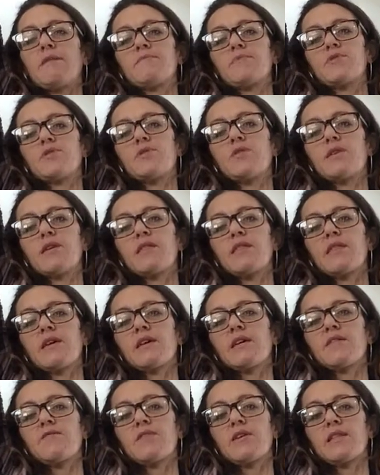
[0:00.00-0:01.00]
So you can
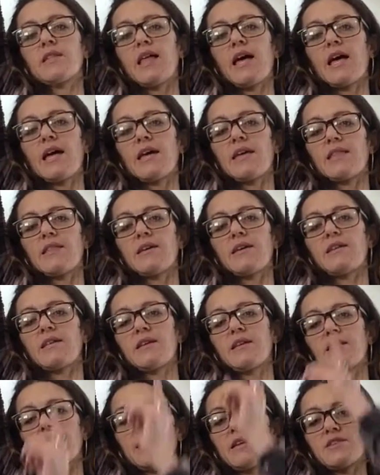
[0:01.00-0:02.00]
think of it like the
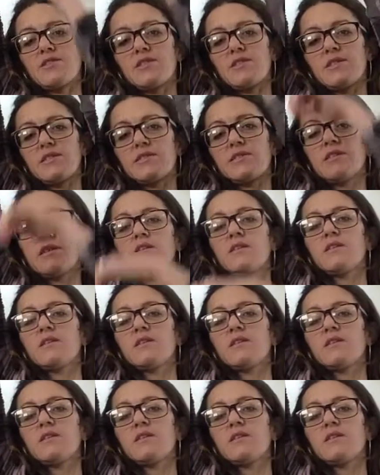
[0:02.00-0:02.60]
inhalation is